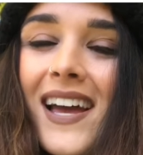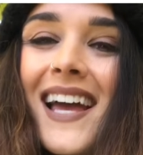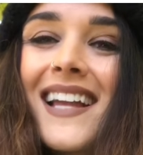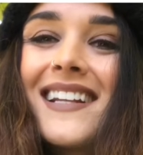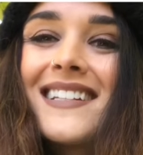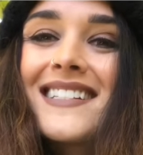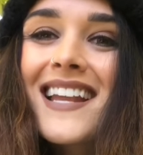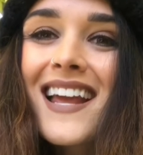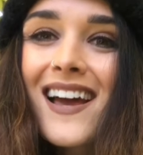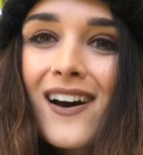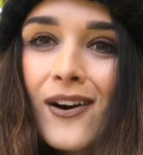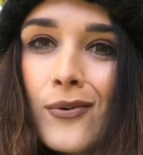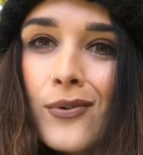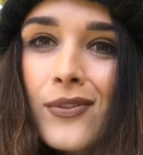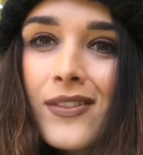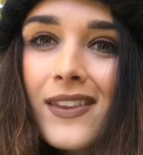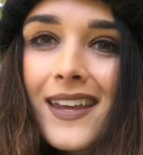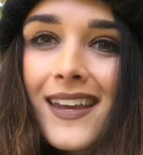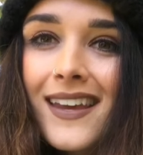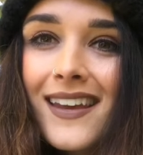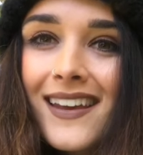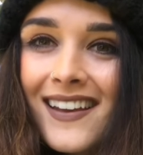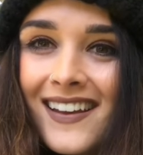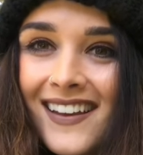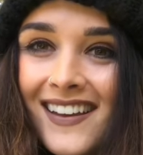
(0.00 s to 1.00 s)
and
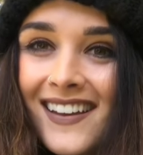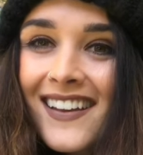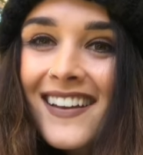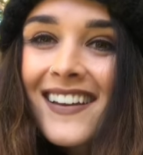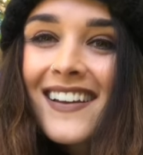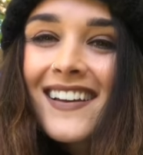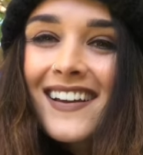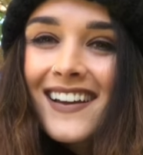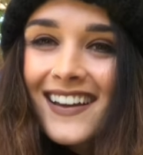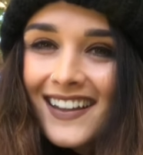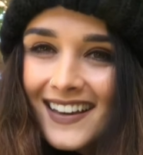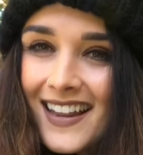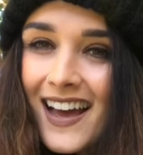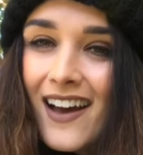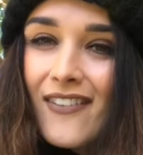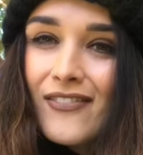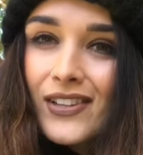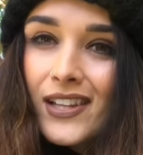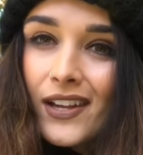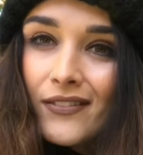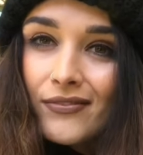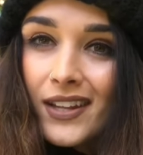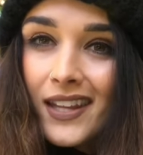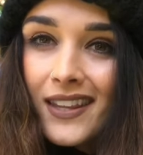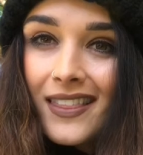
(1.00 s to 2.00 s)
healthy, and have a
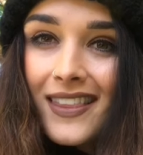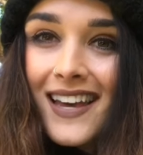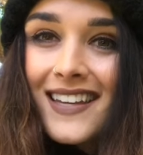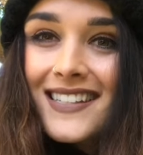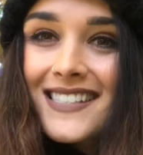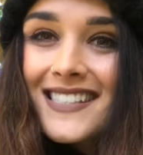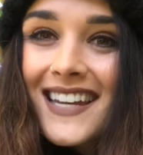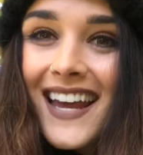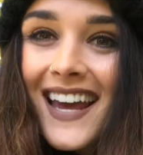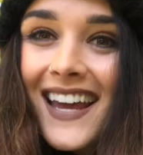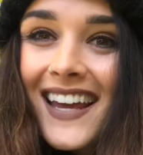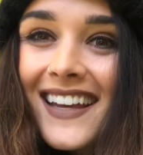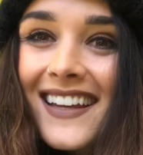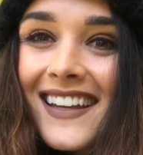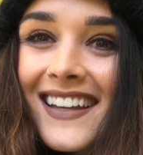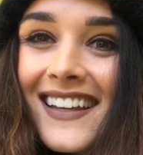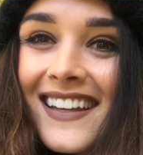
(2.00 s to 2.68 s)
lovely Thursday.